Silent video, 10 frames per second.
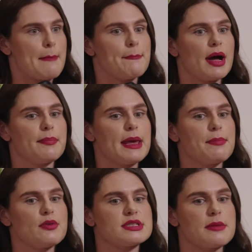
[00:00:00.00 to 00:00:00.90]
But
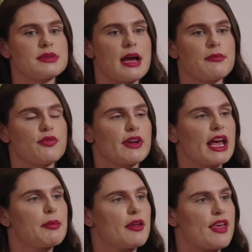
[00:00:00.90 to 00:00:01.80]
people sometimes forget
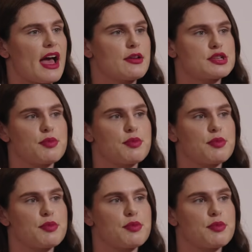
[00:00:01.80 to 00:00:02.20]
about that and just